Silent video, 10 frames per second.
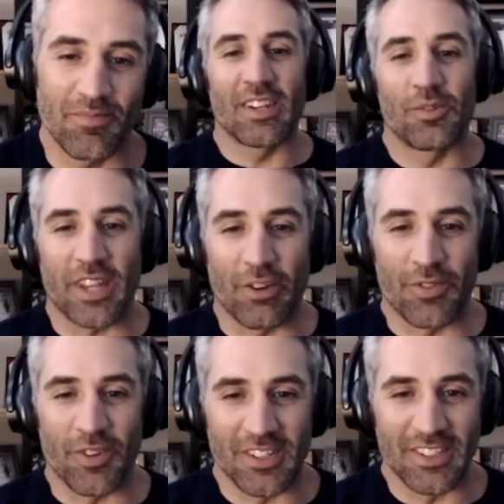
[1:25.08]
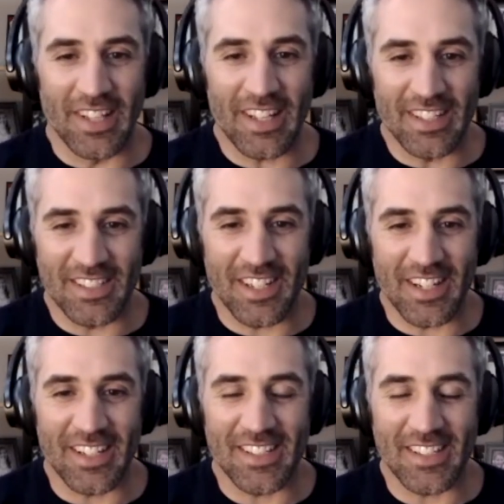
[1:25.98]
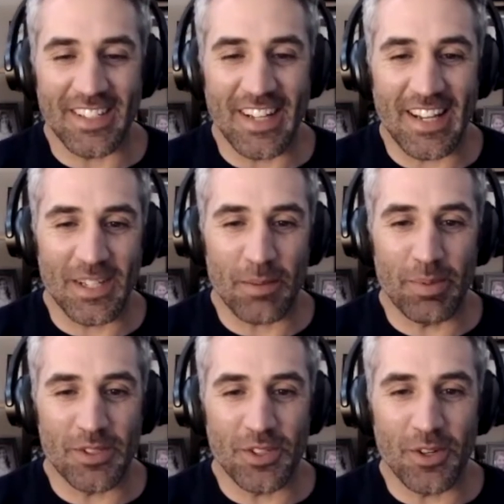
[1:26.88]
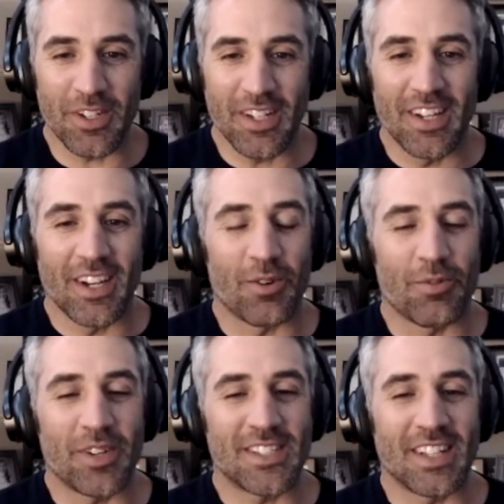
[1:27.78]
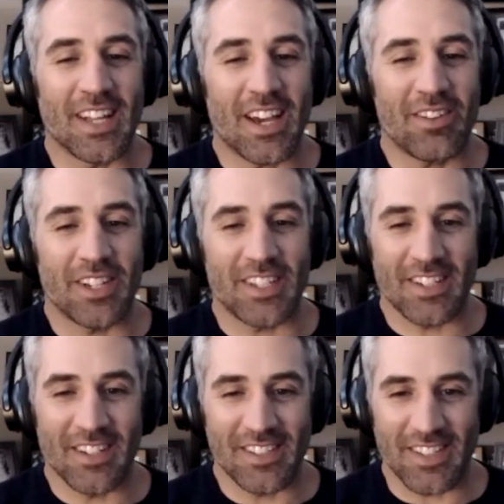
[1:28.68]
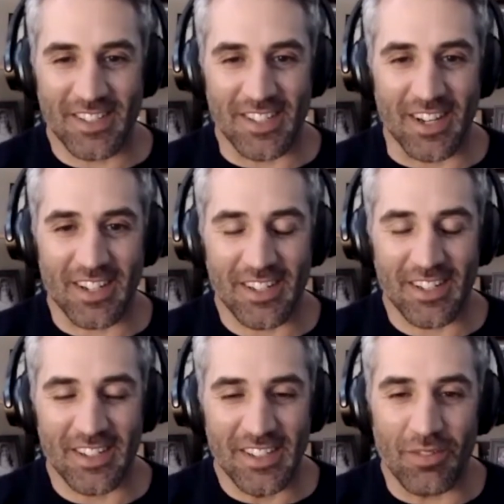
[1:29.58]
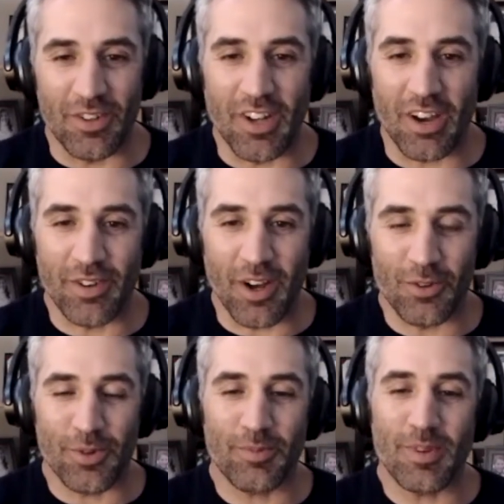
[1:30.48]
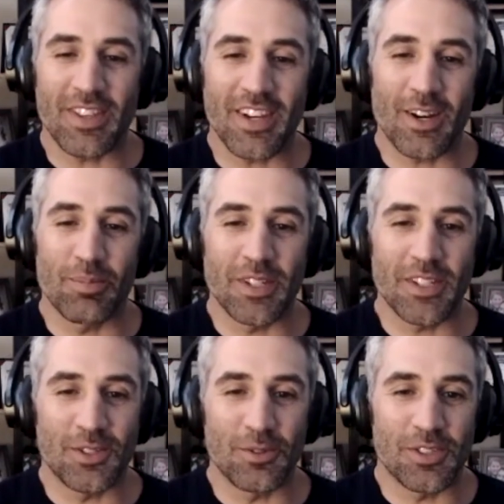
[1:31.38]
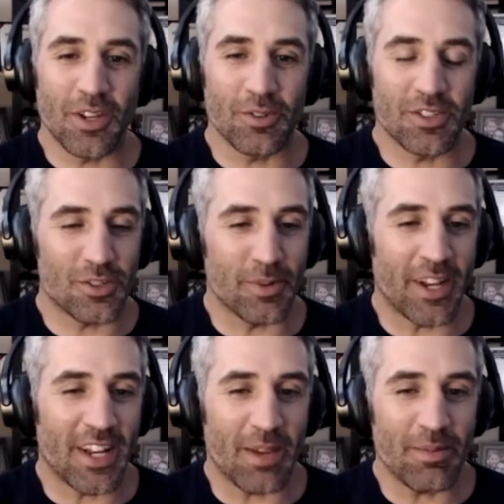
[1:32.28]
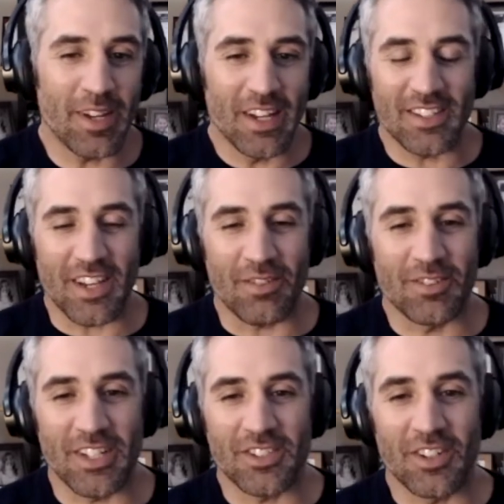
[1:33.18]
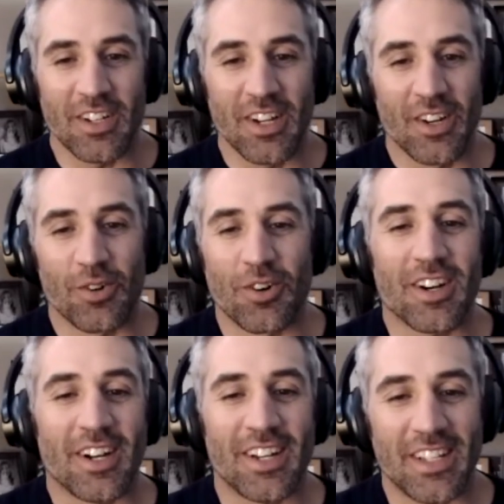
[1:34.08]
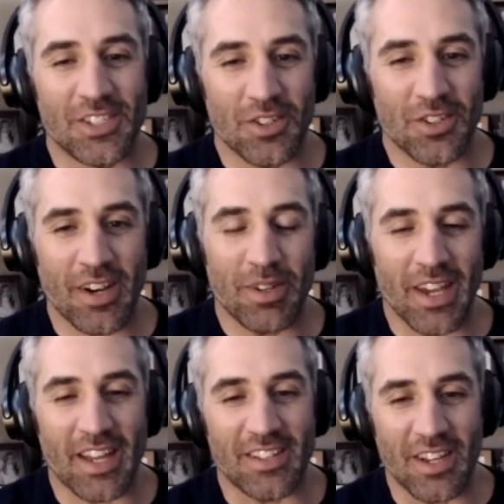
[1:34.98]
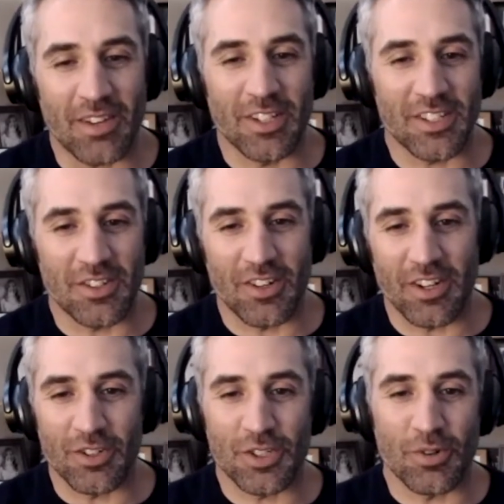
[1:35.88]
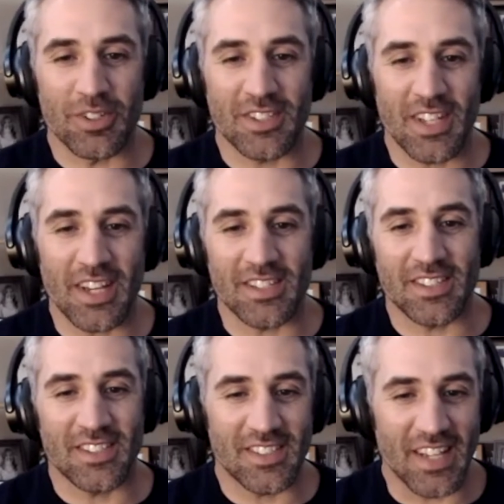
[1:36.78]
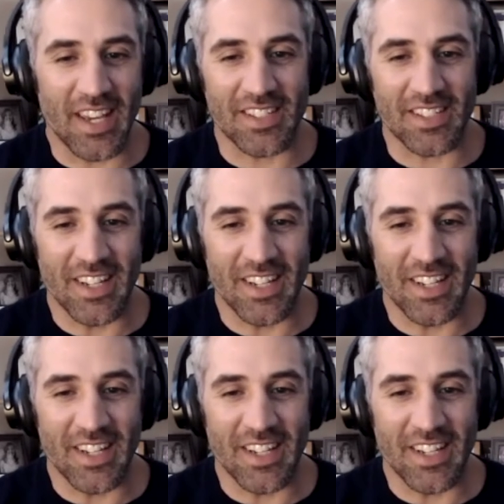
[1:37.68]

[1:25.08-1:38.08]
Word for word: Without further delay, let's get into today's episode, a recent live I did on TikTok. If you're not following me there, please do so. Search my name, Dave Glaser, or on Instagram at Dave Glaser underscore CSCS.